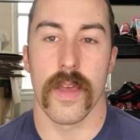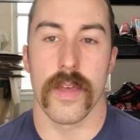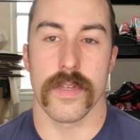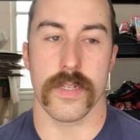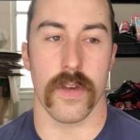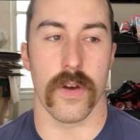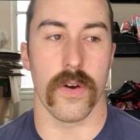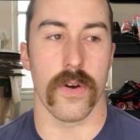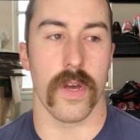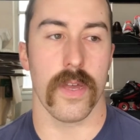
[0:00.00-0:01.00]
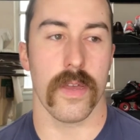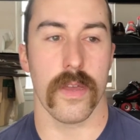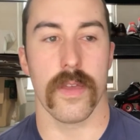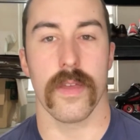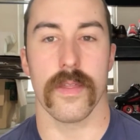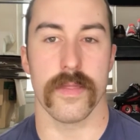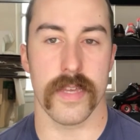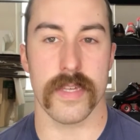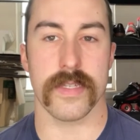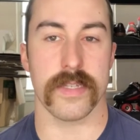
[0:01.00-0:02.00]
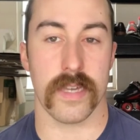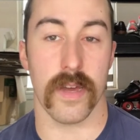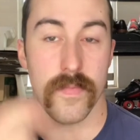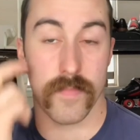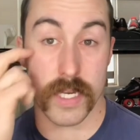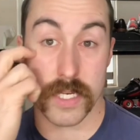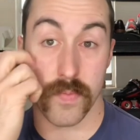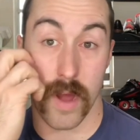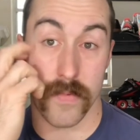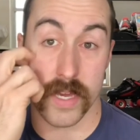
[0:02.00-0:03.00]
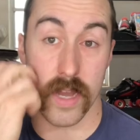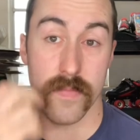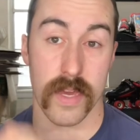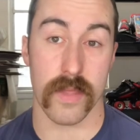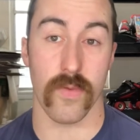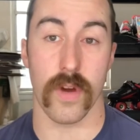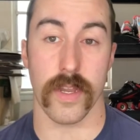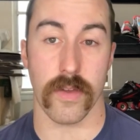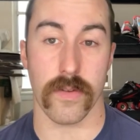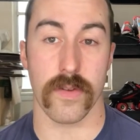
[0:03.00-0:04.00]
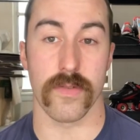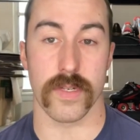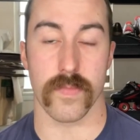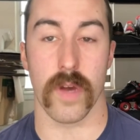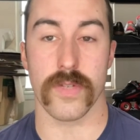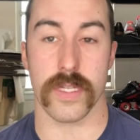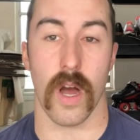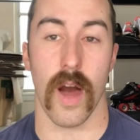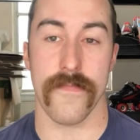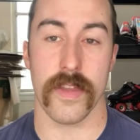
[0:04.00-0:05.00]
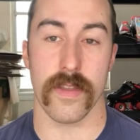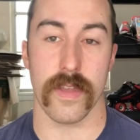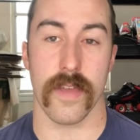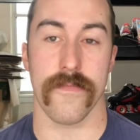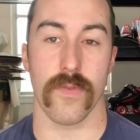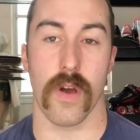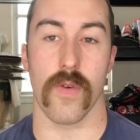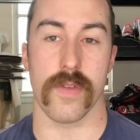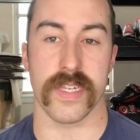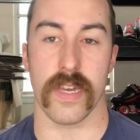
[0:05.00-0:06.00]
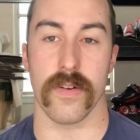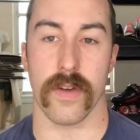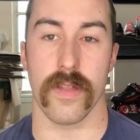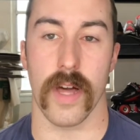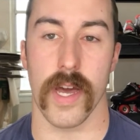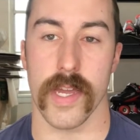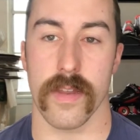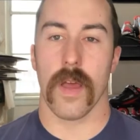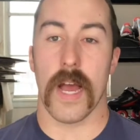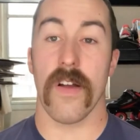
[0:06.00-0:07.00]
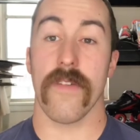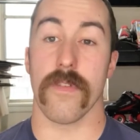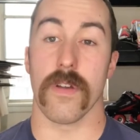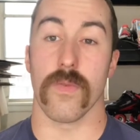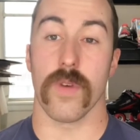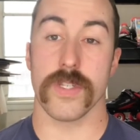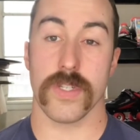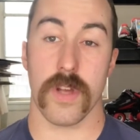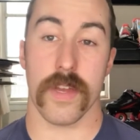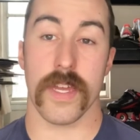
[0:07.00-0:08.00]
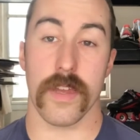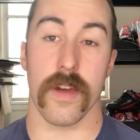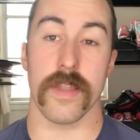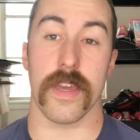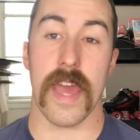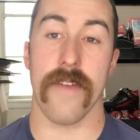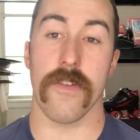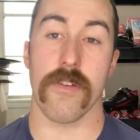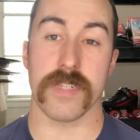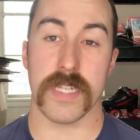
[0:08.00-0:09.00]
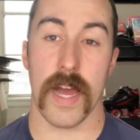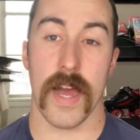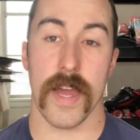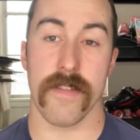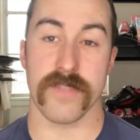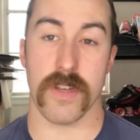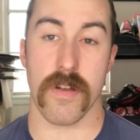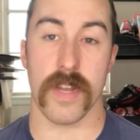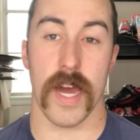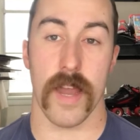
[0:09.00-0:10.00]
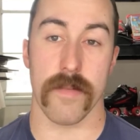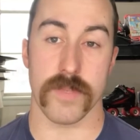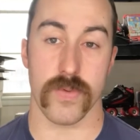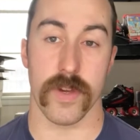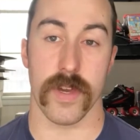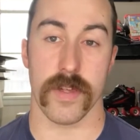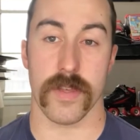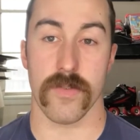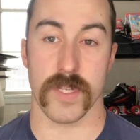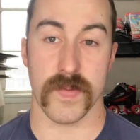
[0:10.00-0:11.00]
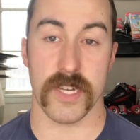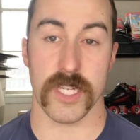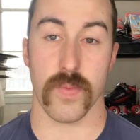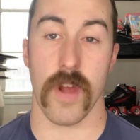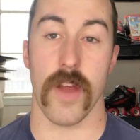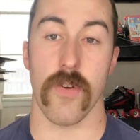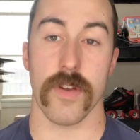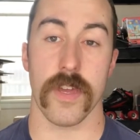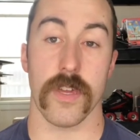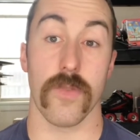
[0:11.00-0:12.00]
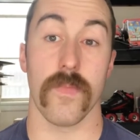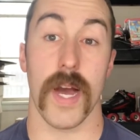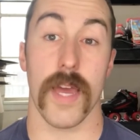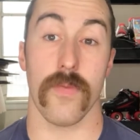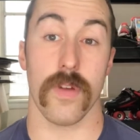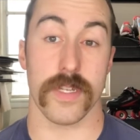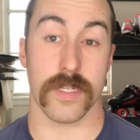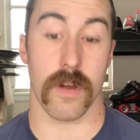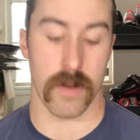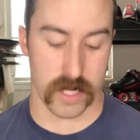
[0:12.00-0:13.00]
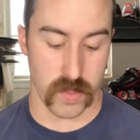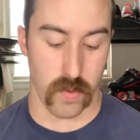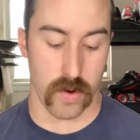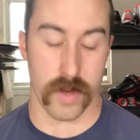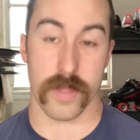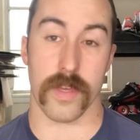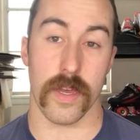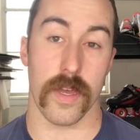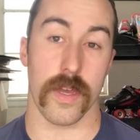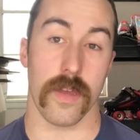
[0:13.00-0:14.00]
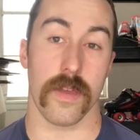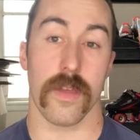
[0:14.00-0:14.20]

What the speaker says: So this is probably going to be the one you use most often if you are reselling online. However, once you start getting on the heavier side of certain items with USPS priority, you might want to start exploring the